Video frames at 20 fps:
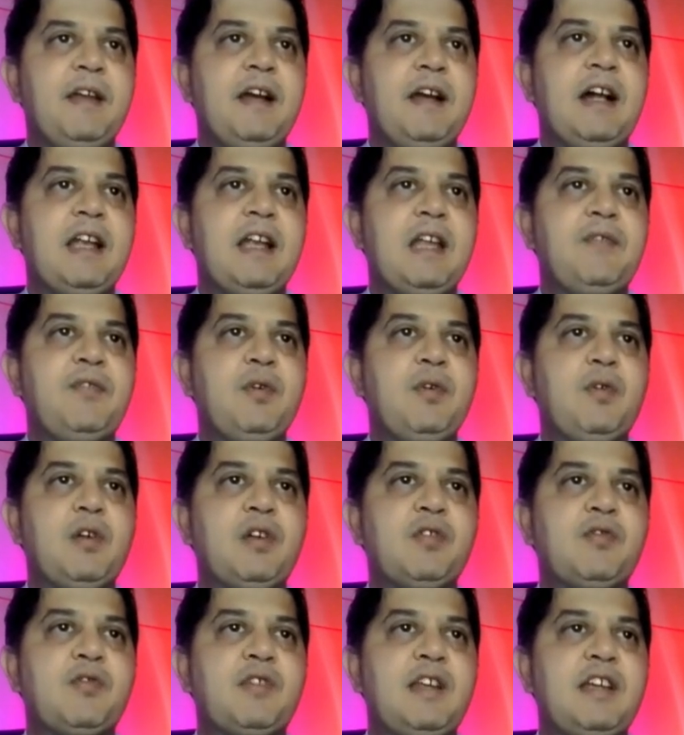And if you
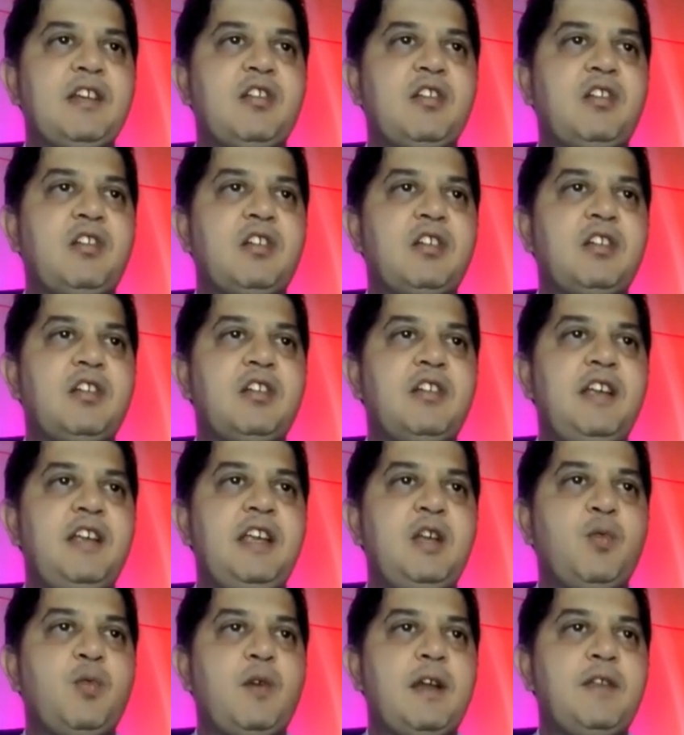want to click on
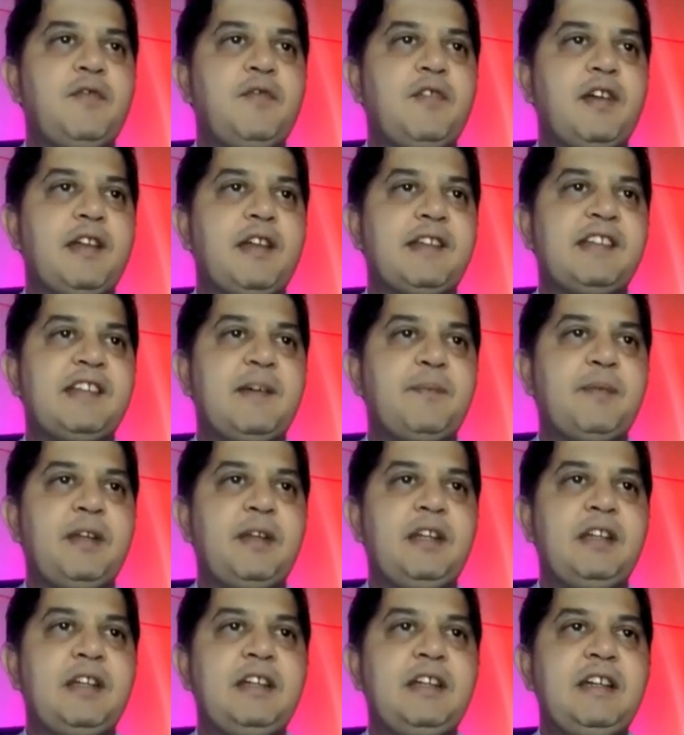grid 1, for
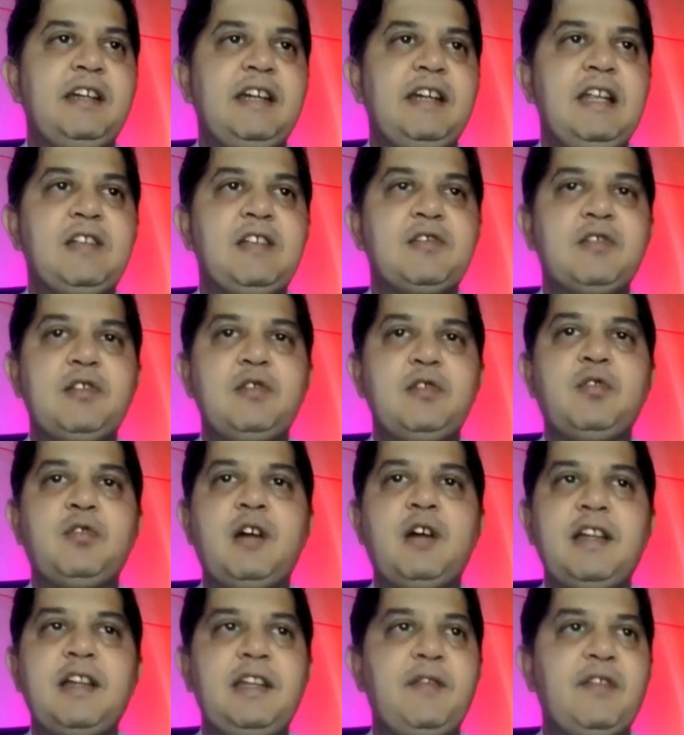example, it will show
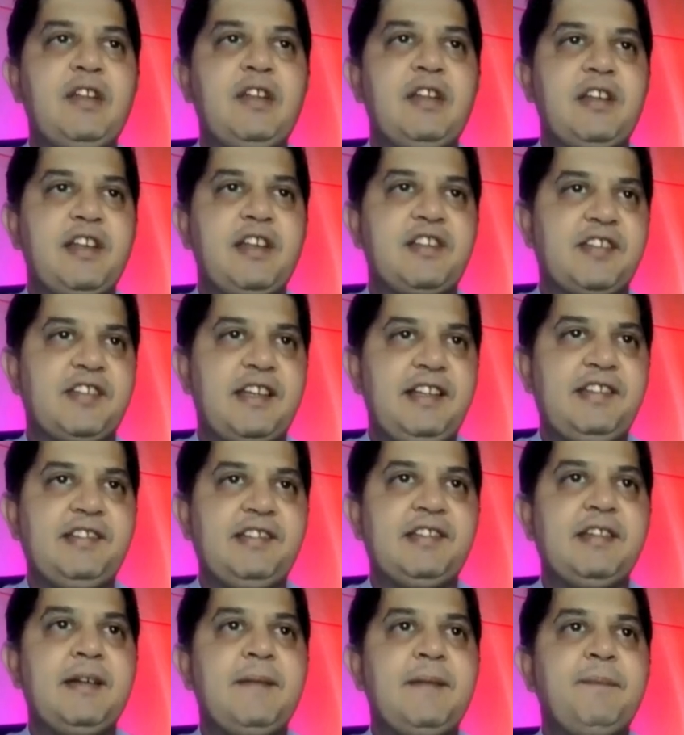you uneven grid
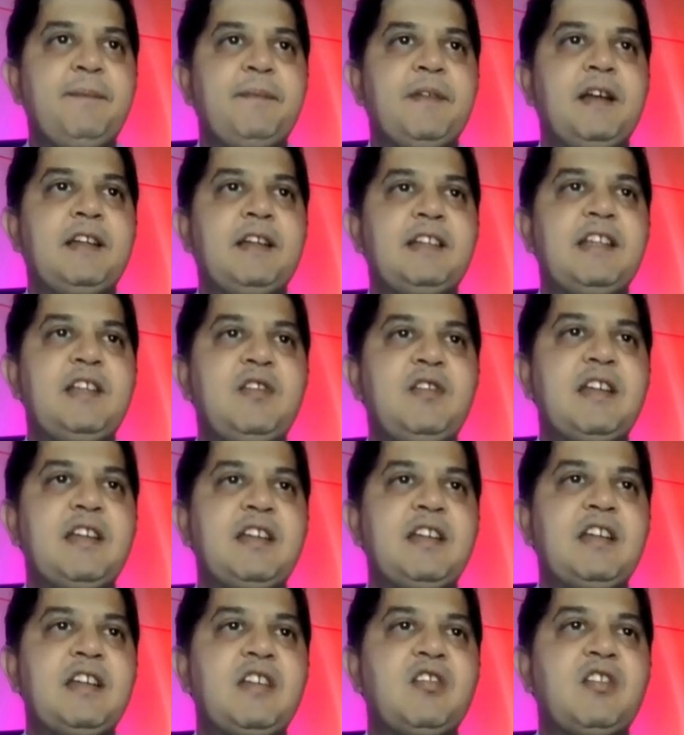size. And then you
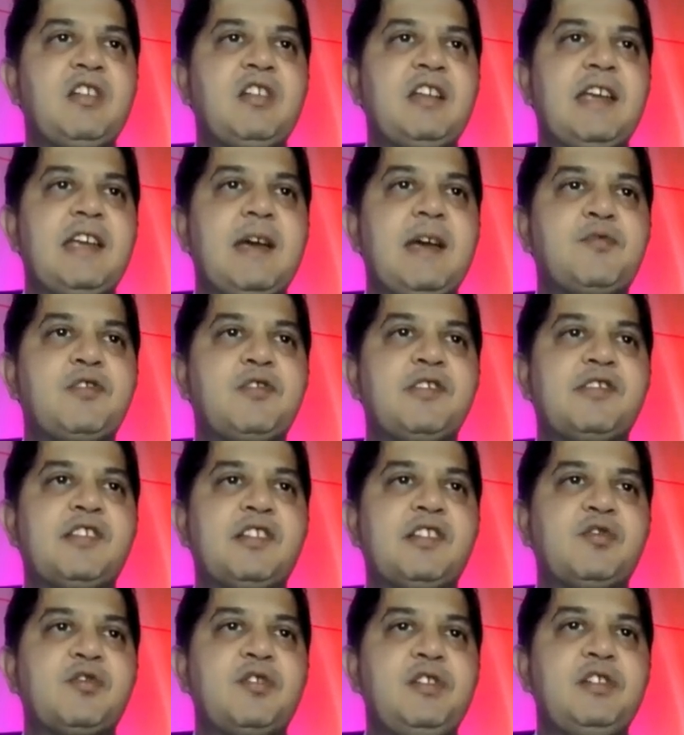can click on captions
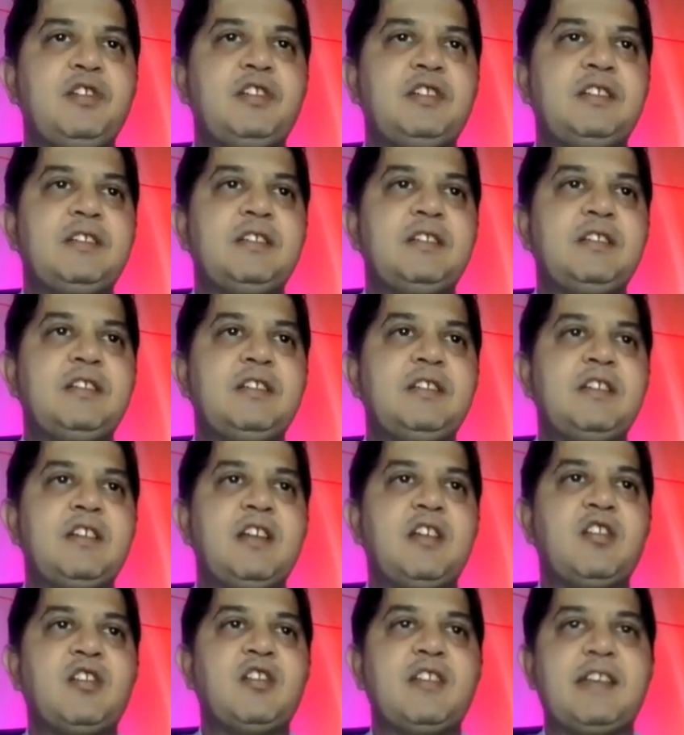also here.
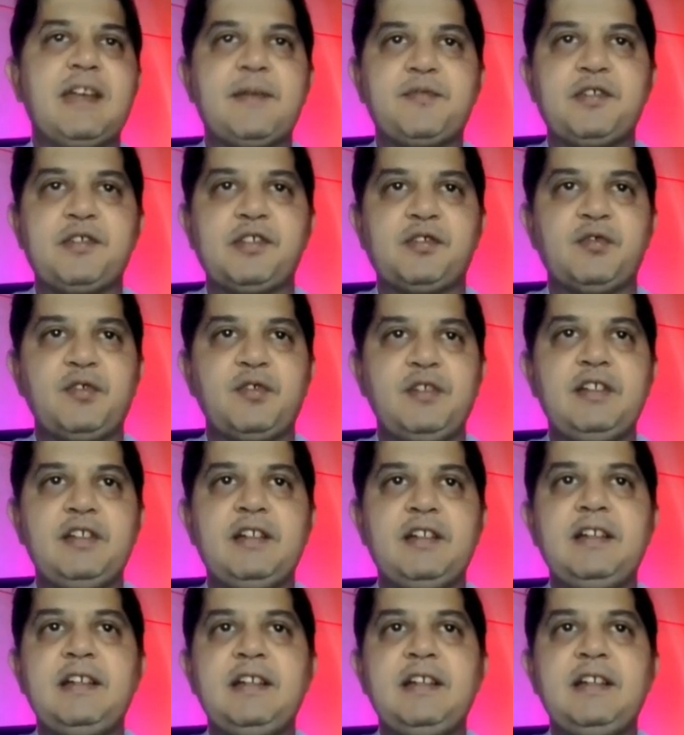Click on captions over here.